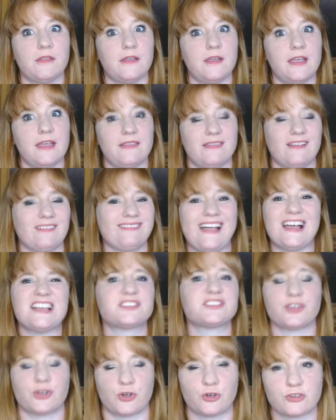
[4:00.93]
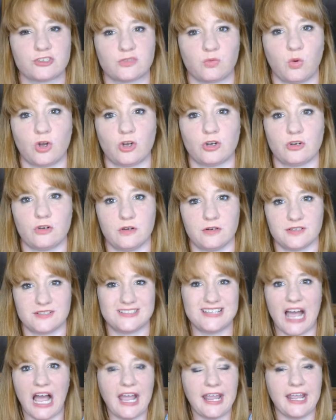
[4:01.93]
the lessers were
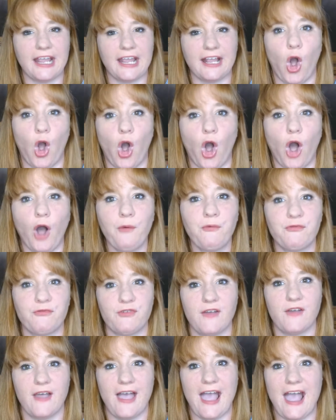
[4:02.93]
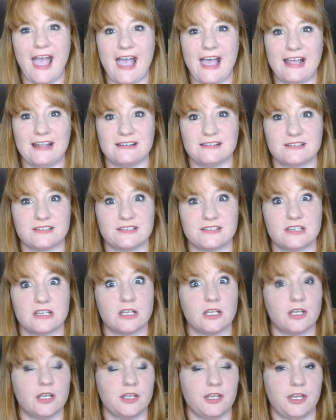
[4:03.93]
dying off and
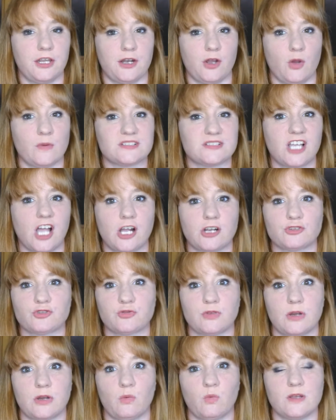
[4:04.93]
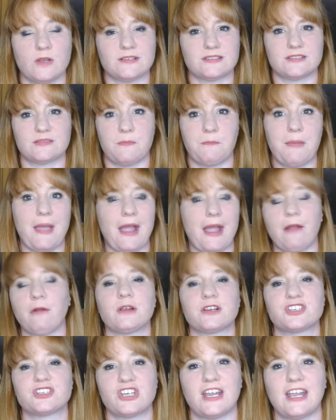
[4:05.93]
his country was
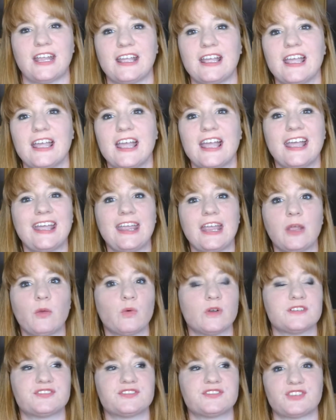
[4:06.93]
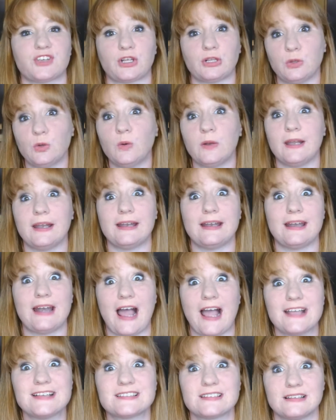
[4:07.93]
perishing, he was secluded and
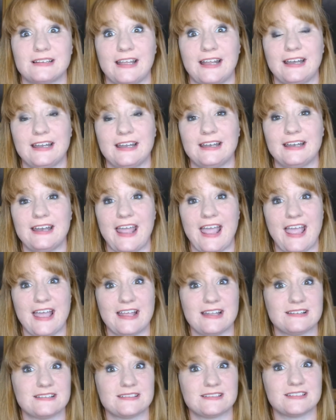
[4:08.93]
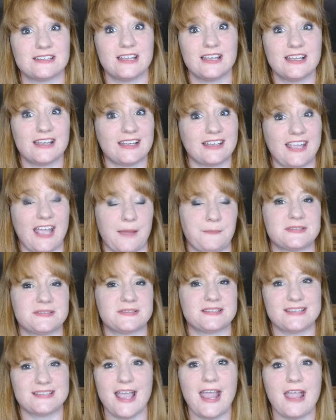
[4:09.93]
isolated and kept
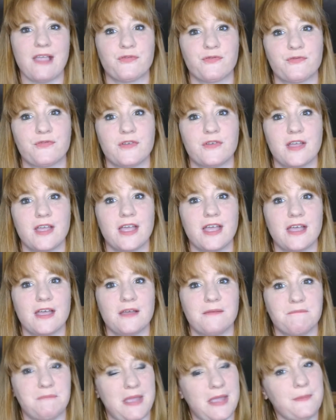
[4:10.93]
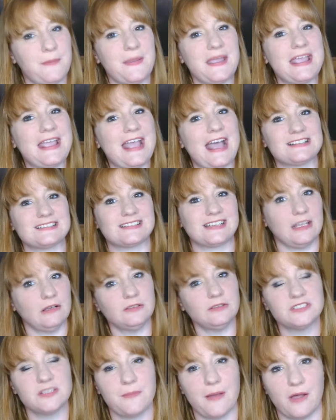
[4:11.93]
safe. Maybe he has
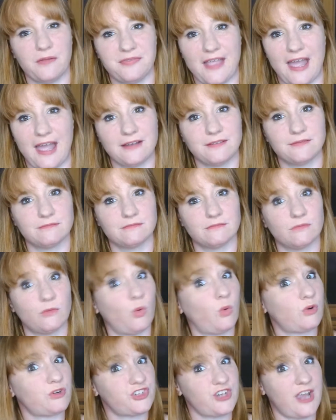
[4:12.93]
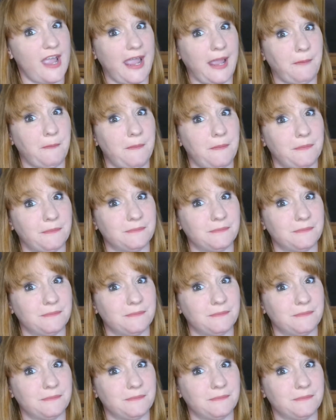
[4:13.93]
guilt about that or shame.